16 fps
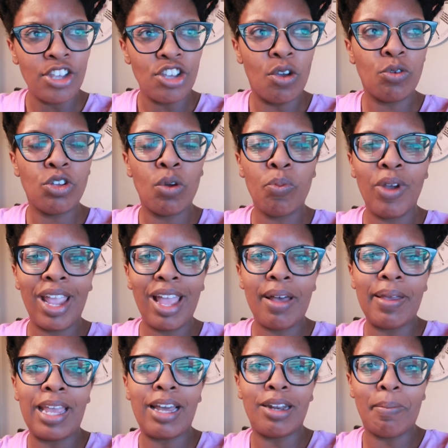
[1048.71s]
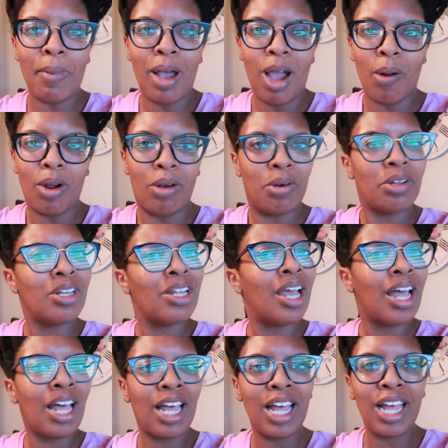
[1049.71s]
You you bring him here tomorrow.
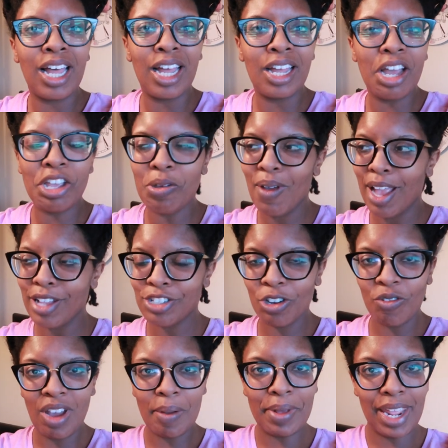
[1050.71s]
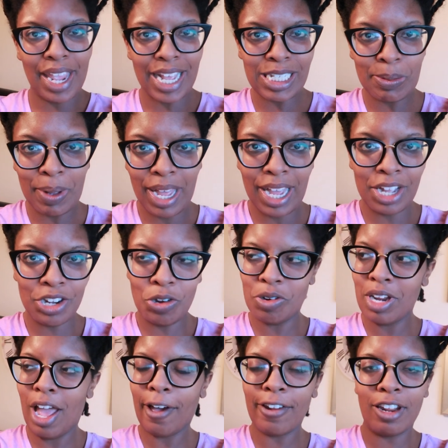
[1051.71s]
Uh, are you at your rabbit ass mind?
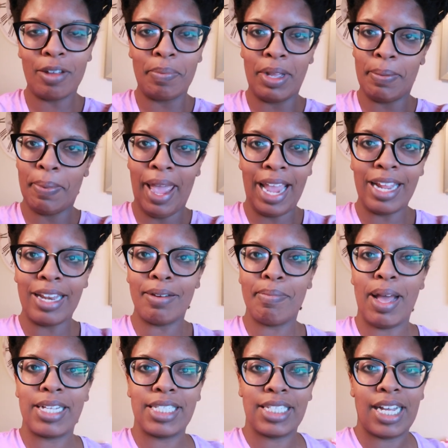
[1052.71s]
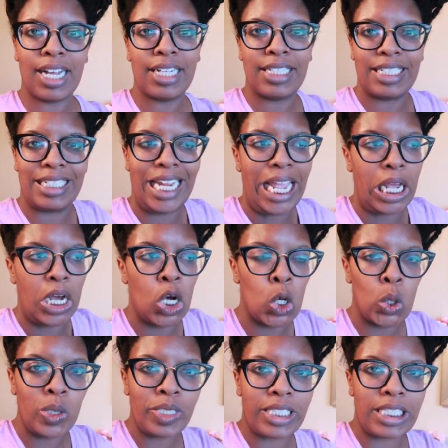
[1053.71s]
You're not gonna be painting my son's
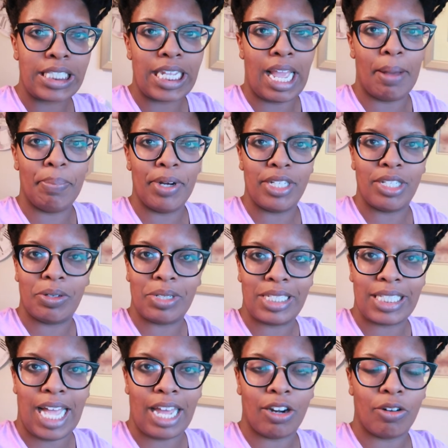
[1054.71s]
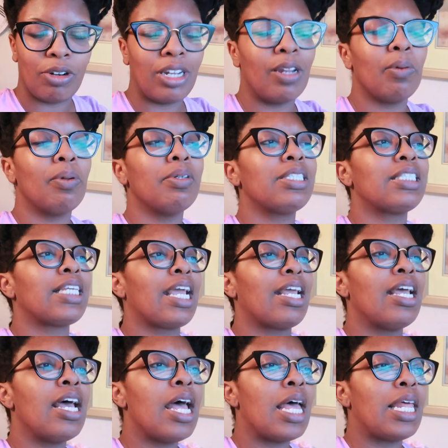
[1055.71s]
nails and putting no design on them. Let me
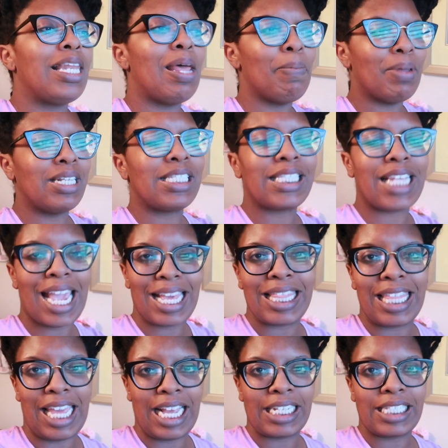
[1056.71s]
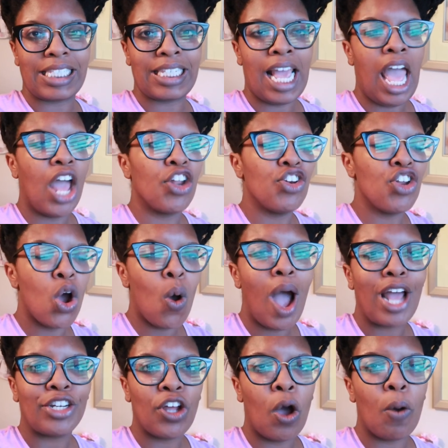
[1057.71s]
say, let me say this no
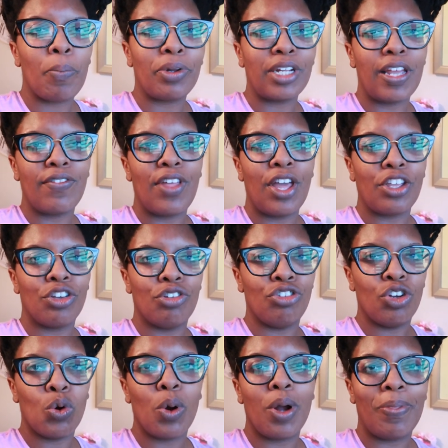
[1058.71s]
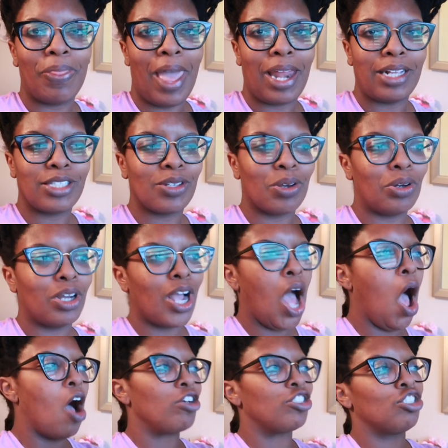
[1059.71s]
i don't believe that you doing that is going to
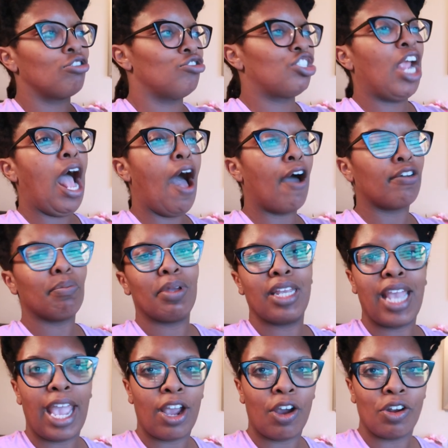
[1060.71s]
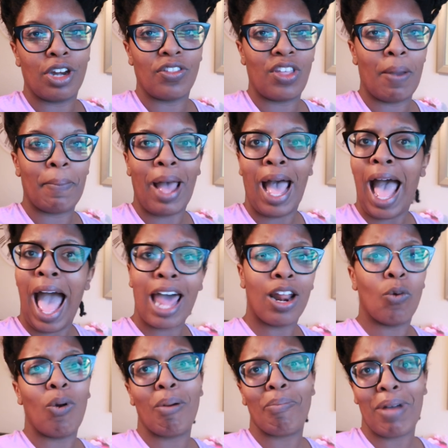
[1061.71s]
cause your child to be gay or anything but i
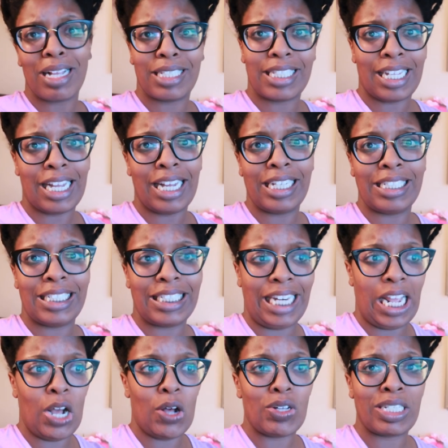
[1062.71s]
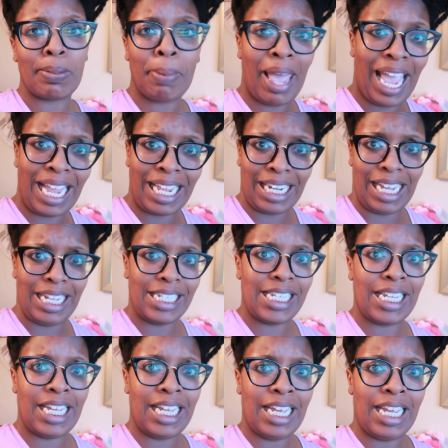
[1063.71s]
don't want my son's nails painted